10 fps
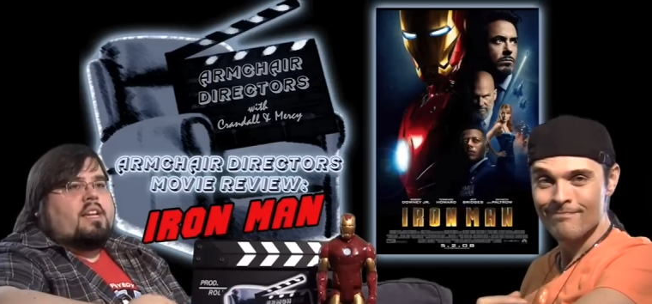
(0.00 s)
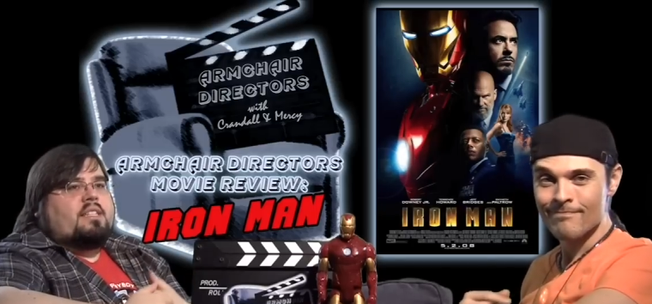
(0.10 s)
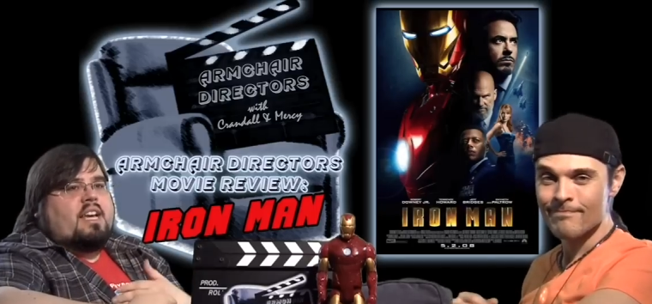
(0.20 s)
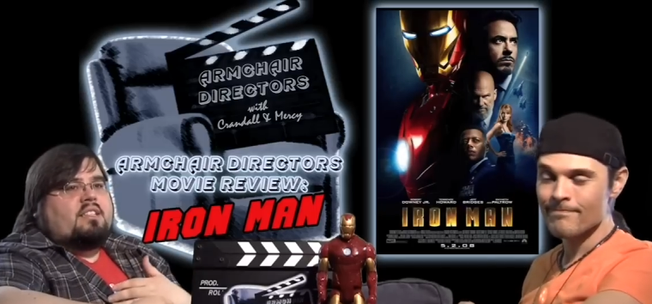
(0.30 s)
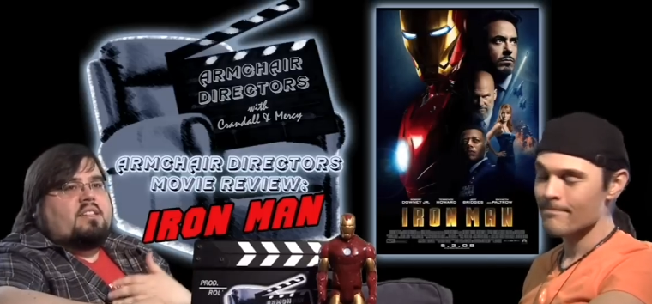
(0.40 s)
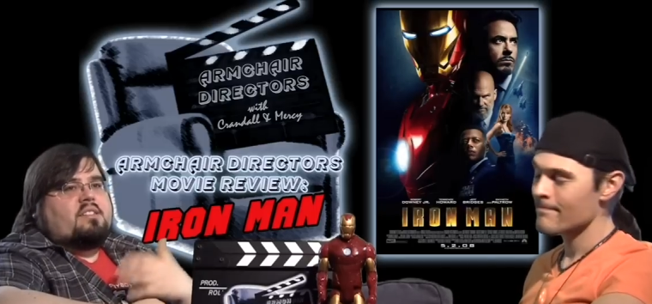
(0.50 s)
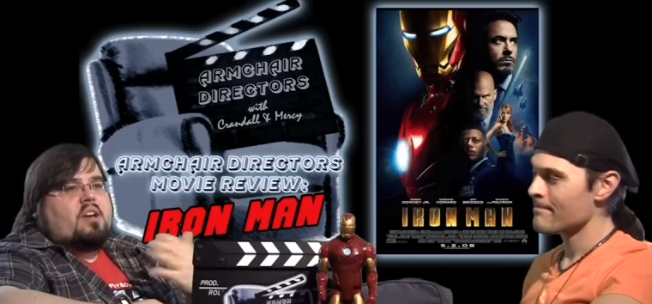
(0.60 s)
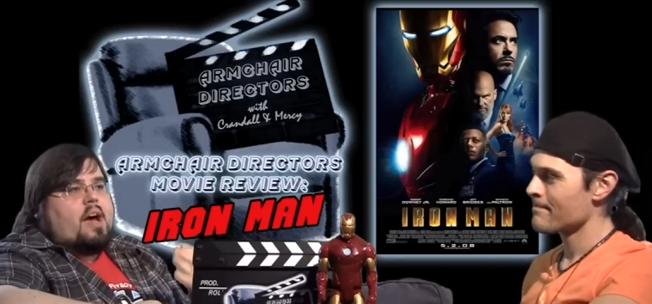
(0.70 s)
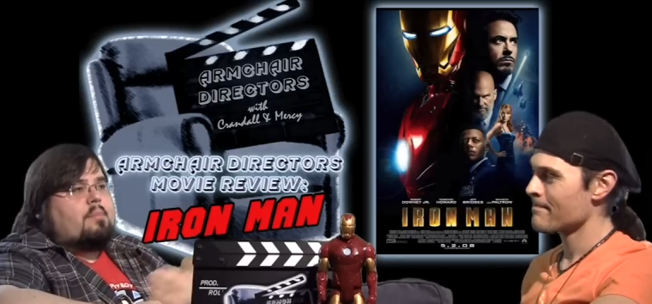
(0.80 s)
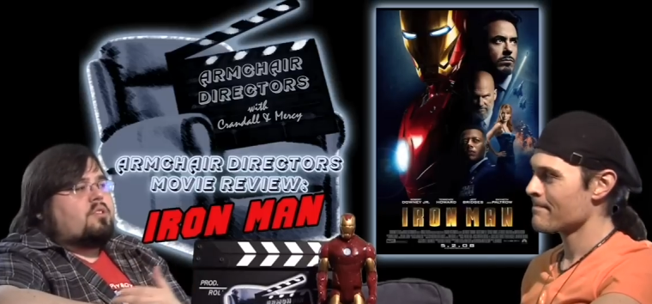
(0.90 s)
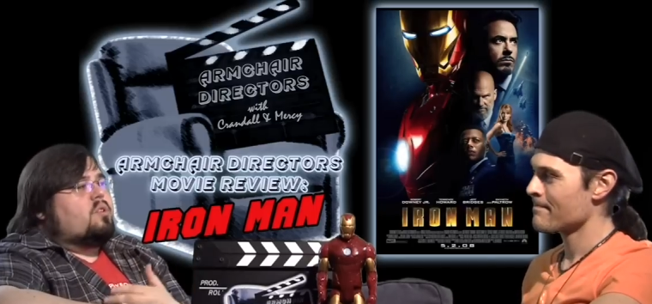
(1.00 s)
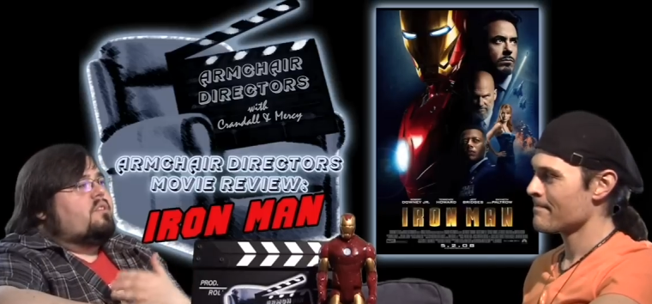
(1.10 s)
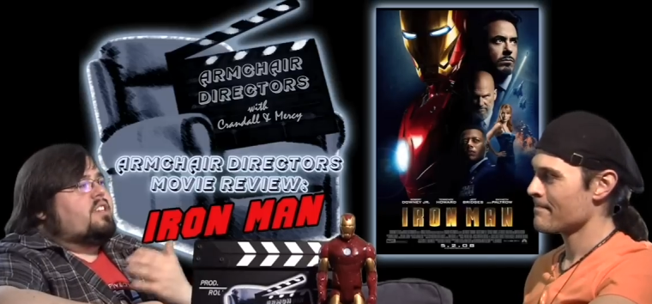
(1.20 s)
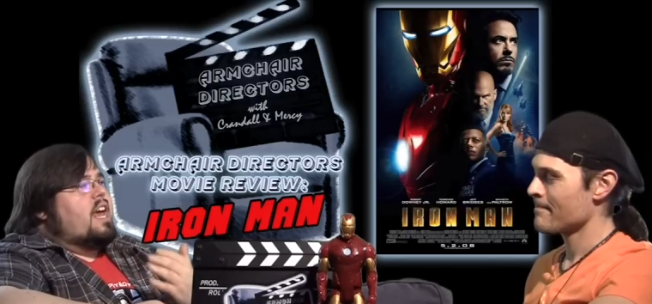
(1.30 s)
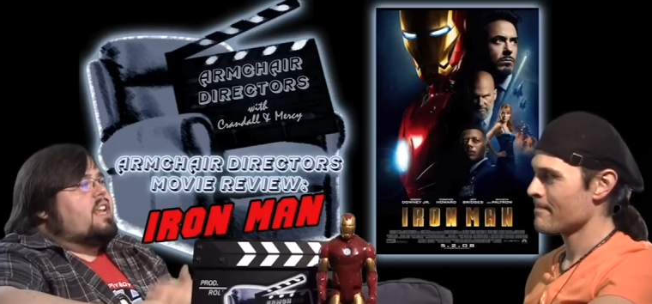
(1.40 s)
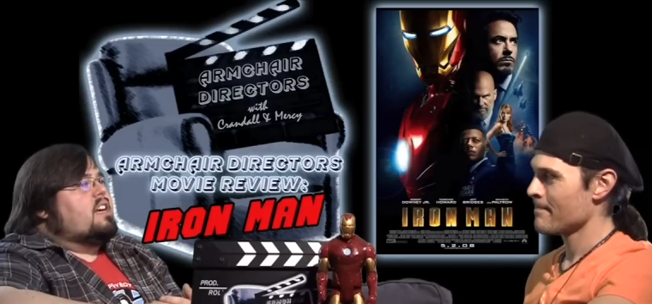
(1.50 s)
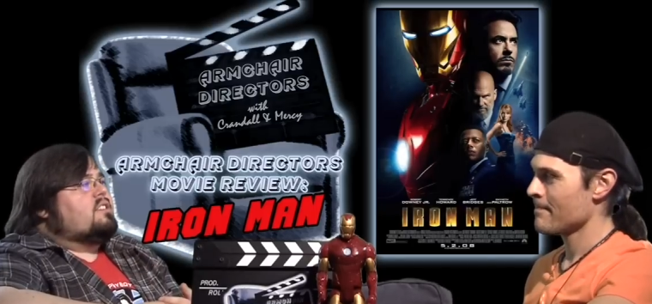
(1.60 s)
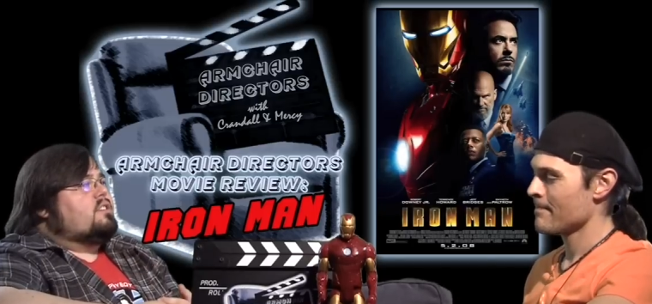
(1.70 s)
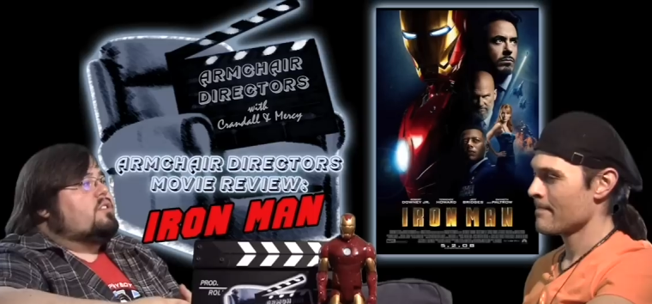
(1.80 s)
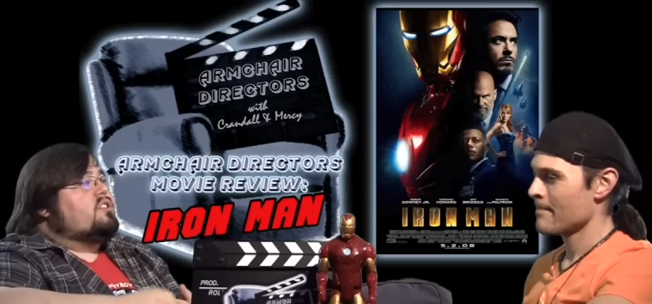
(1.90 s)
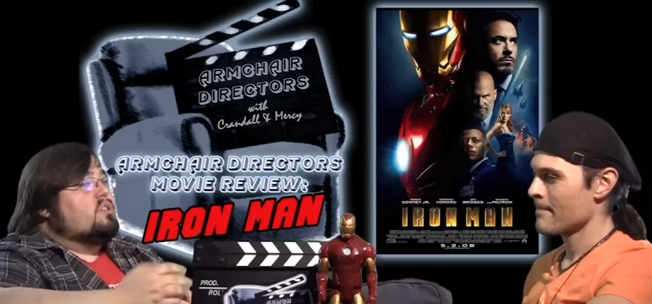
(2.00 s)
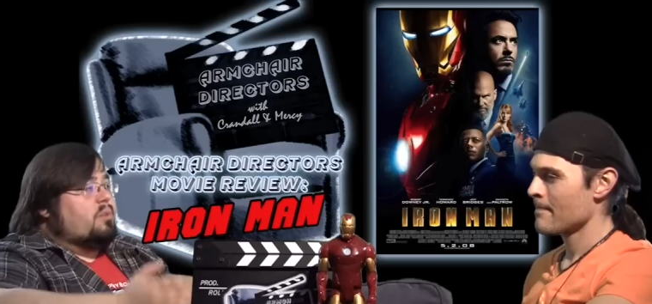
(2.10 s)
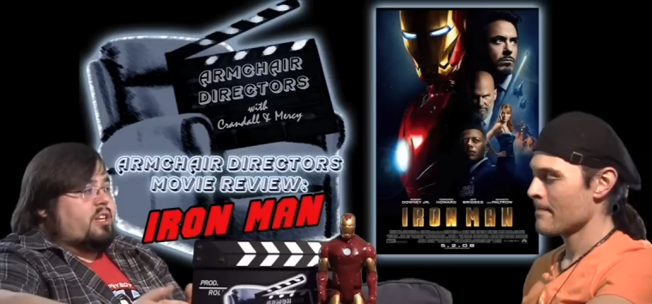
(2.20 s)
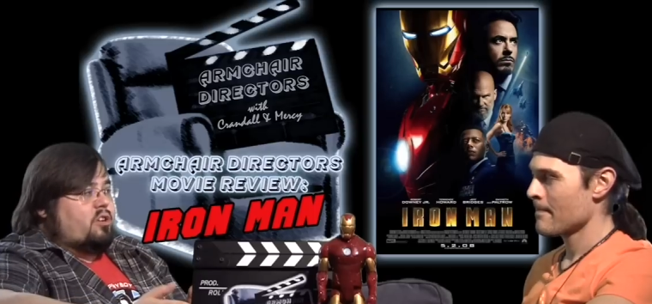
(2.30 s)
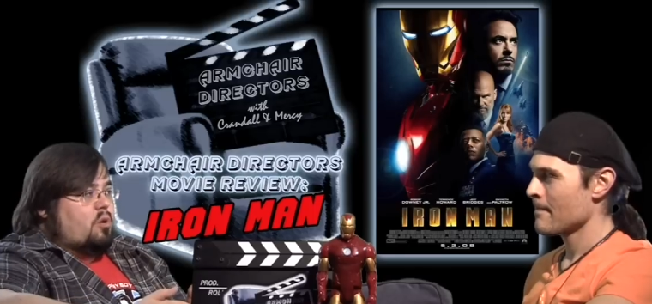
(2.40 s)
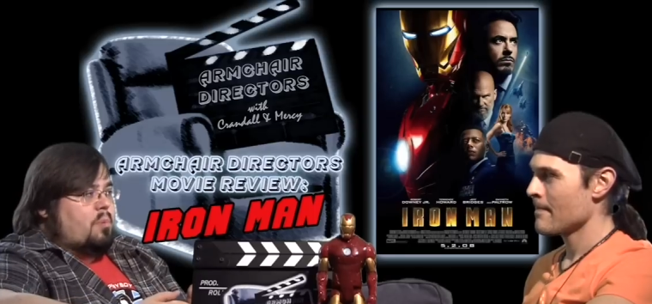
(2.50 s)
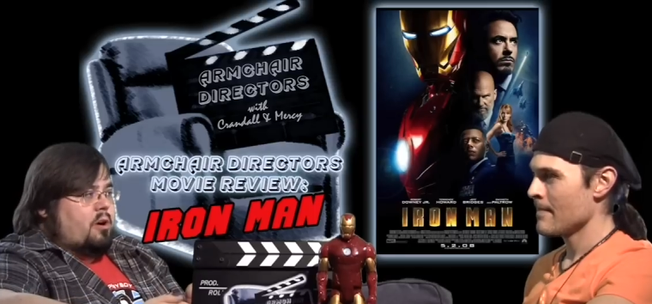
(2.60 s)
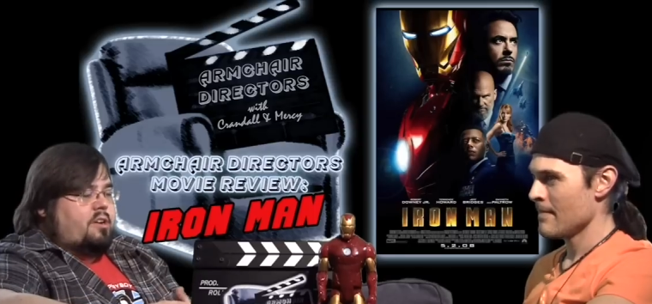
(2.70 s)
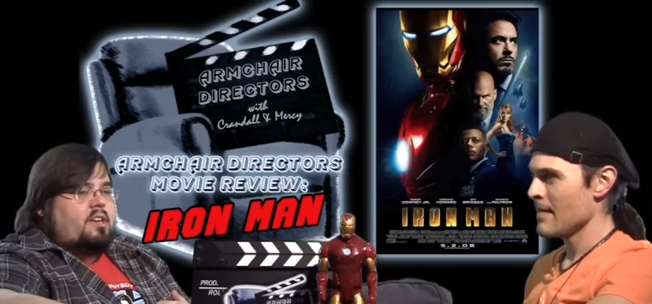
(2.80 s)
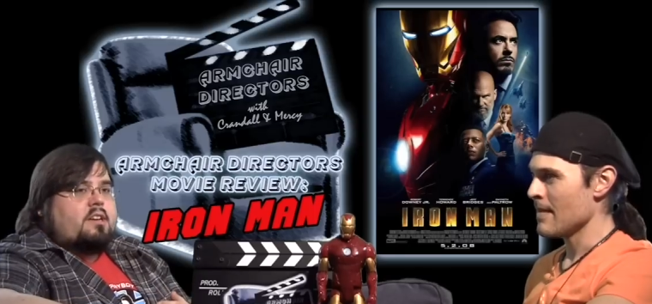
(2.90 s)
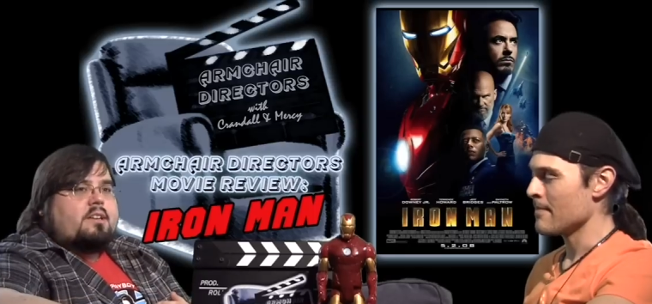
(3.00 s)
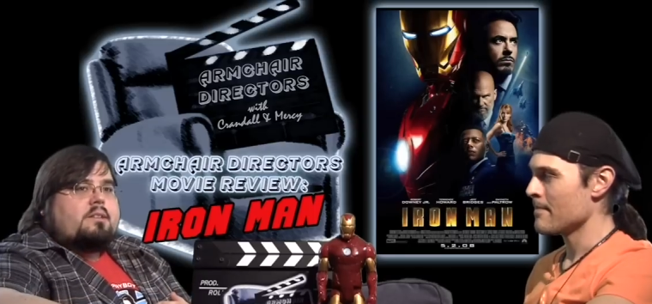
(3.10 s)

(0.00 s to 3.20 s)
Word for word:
Speaker 1: it takes its time sort of getting us to the superhero part. Yeah.